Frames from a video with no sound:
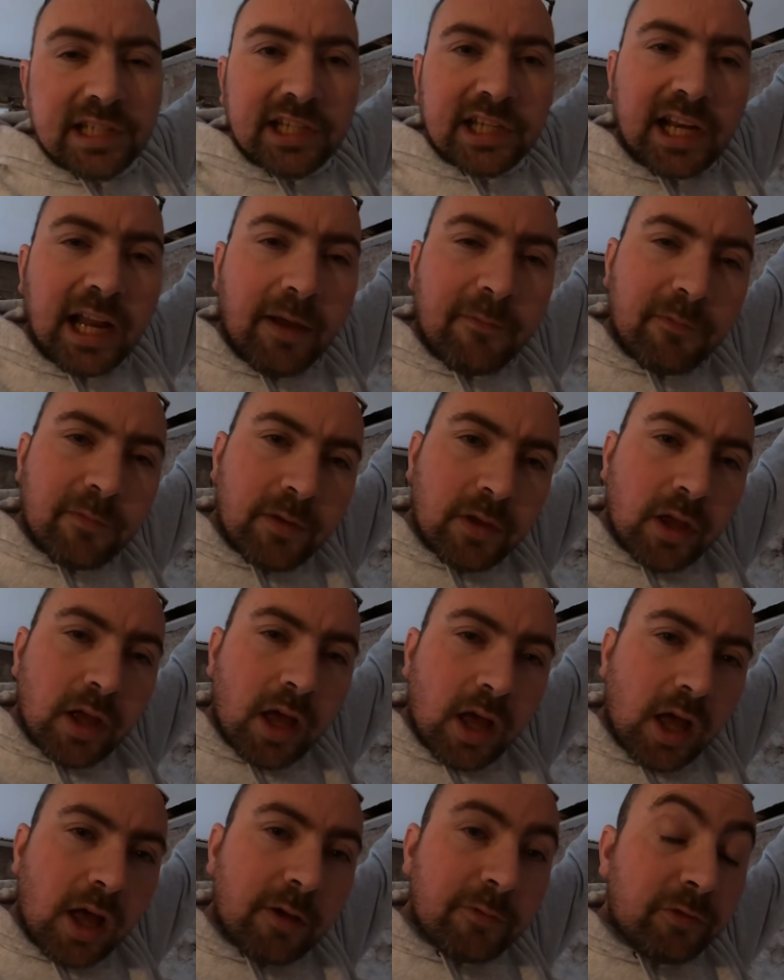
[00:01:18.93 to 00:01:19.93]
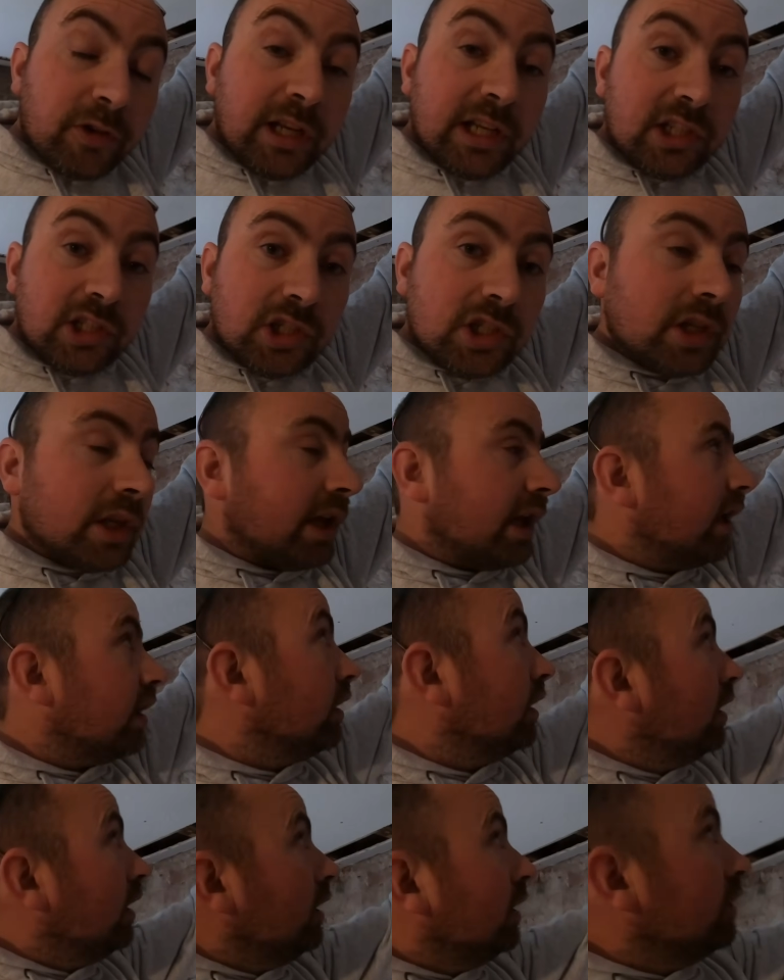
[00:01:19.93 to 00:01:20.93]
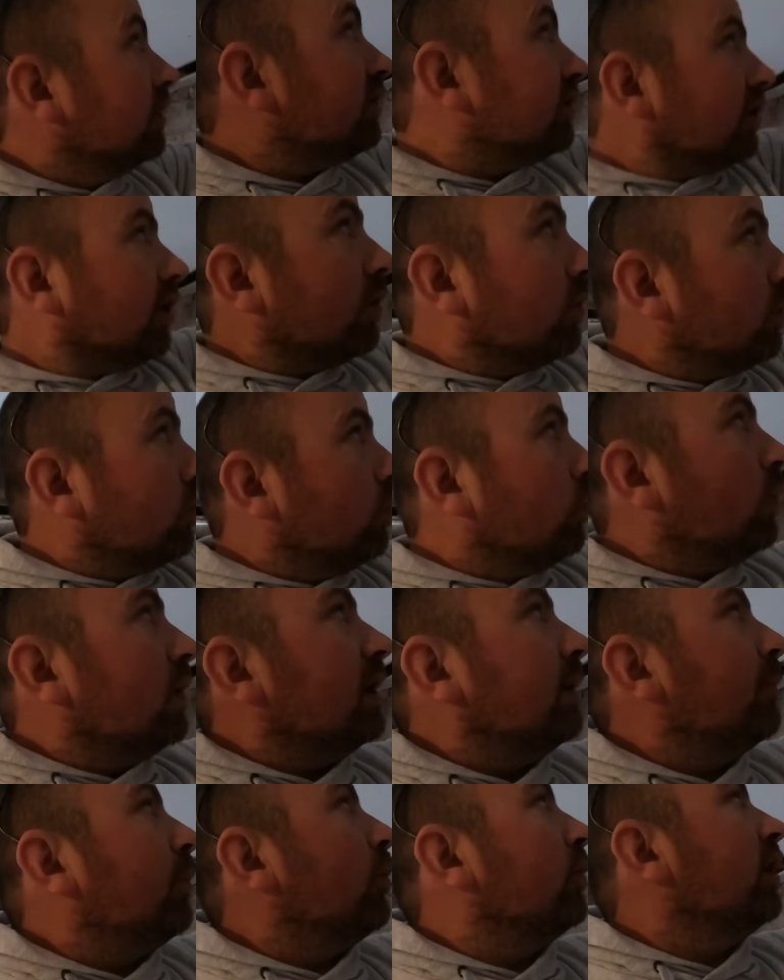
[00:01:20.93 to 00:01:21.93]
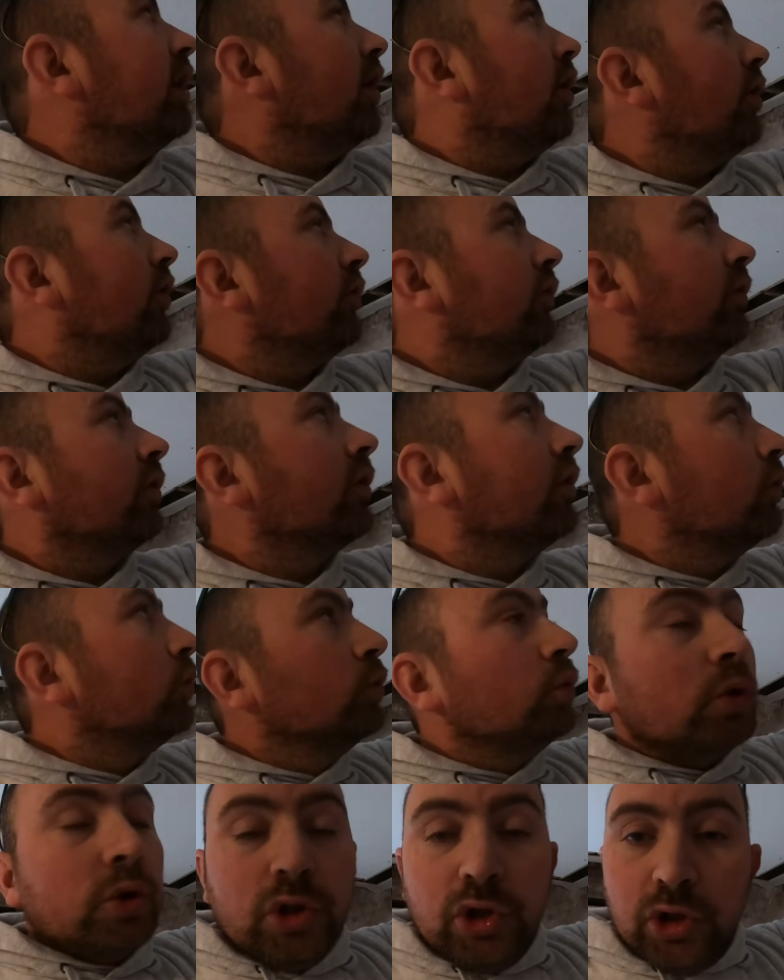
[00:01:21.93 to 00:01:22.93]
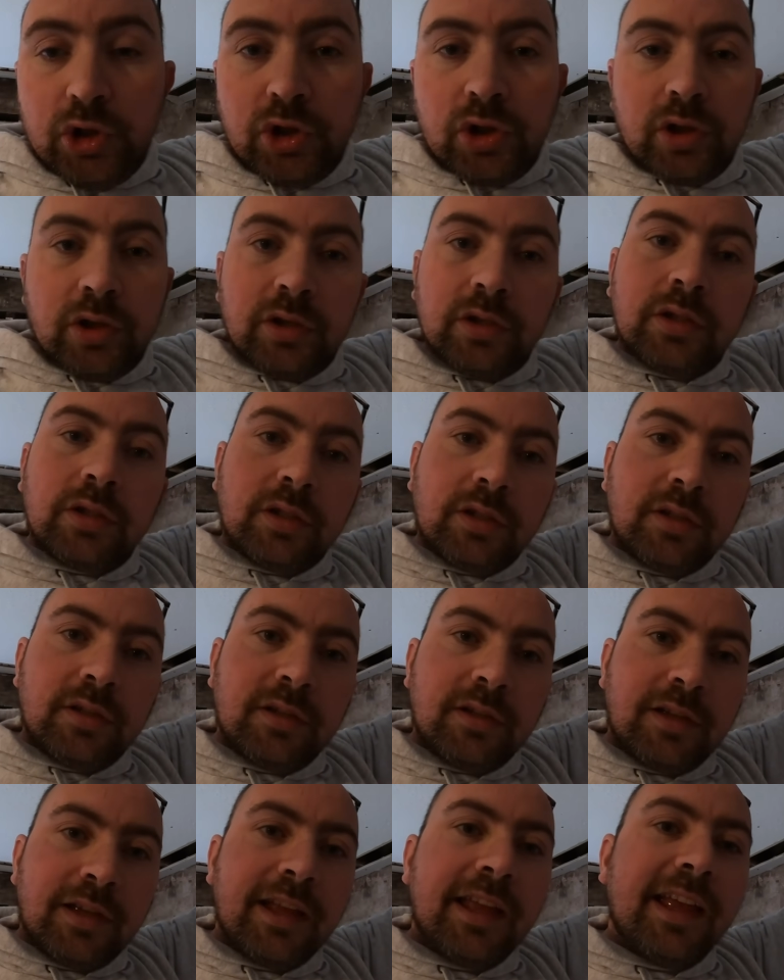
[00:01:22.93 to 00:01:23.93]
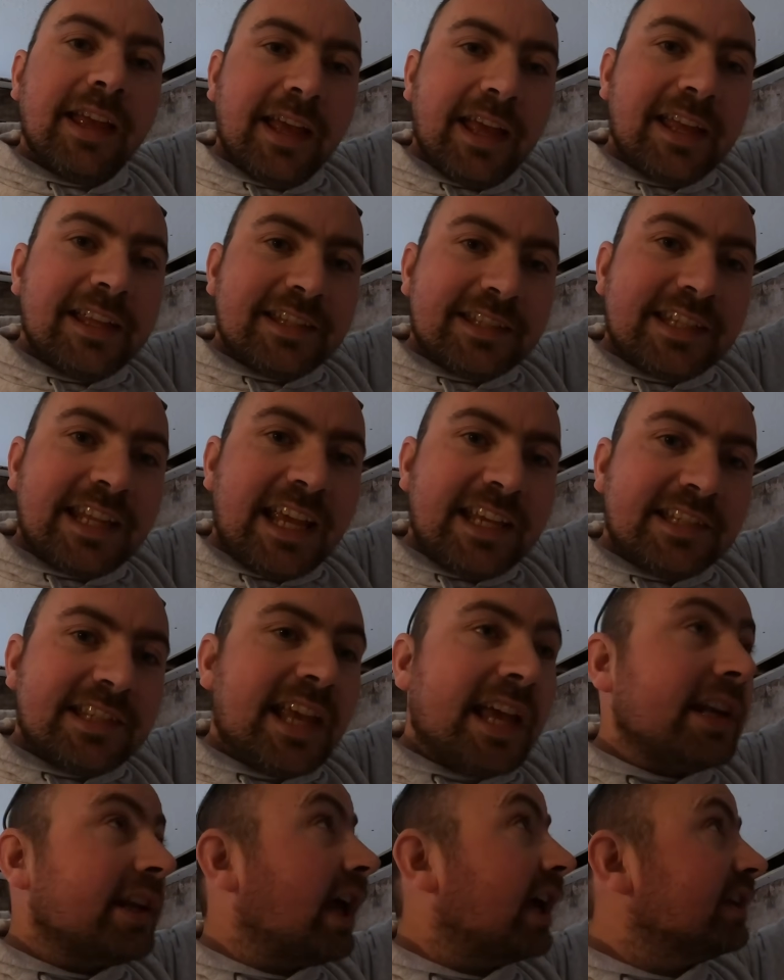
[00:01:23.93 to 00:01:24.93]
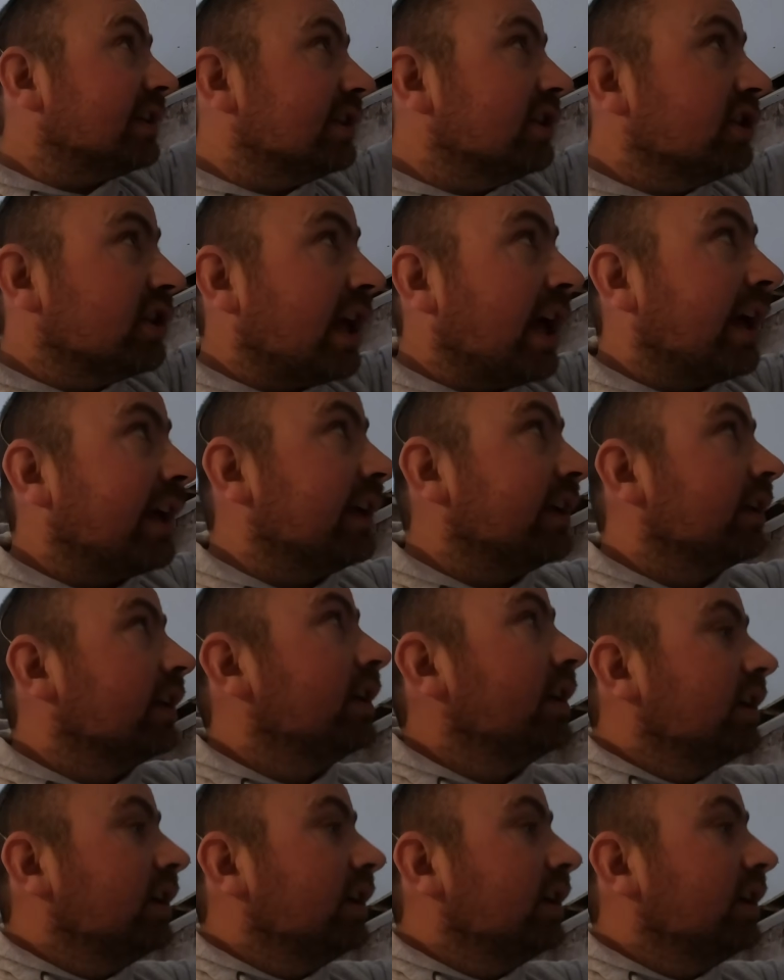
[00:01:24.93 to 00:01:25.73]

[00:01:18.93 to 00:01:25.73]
you're gonna have ½ an inch there. So when you're putting it on, whoosh, it stays there nice and tight.